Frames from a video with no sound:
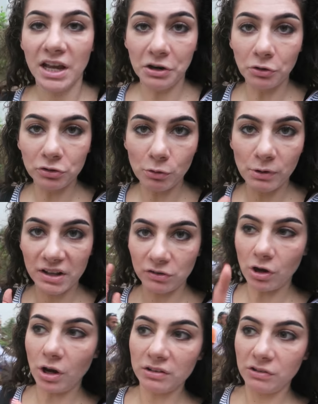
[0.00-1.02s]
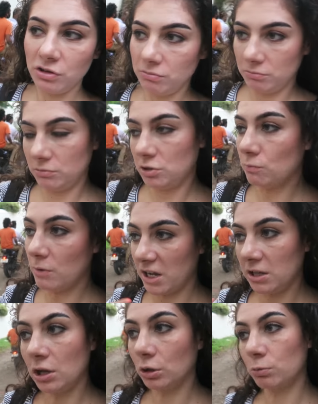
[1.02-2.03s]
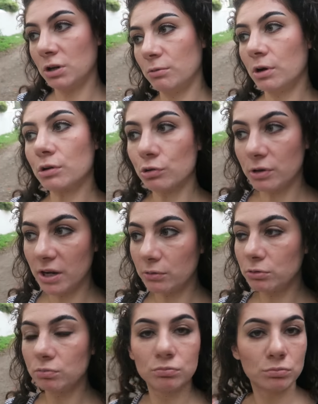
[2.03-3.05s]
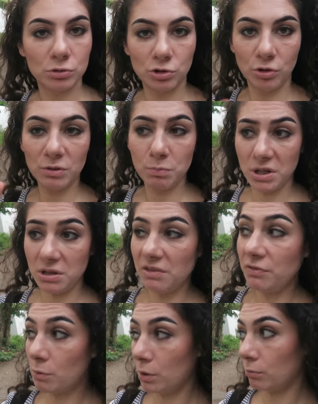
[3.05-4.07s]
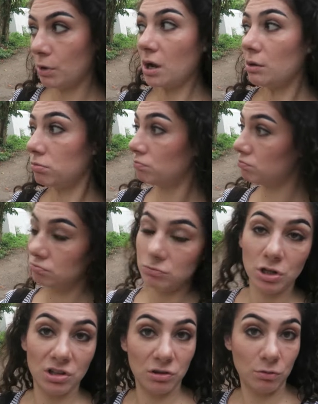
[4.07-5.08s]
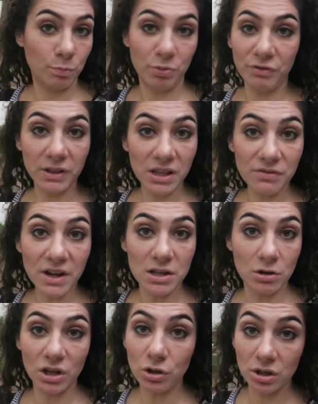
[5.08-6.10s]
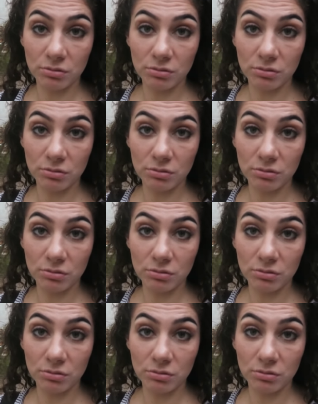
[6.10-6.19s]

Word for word: And also when it's hot, you might not want to walk around. Do it. But if you want to walk, it's perfectly fine, you can do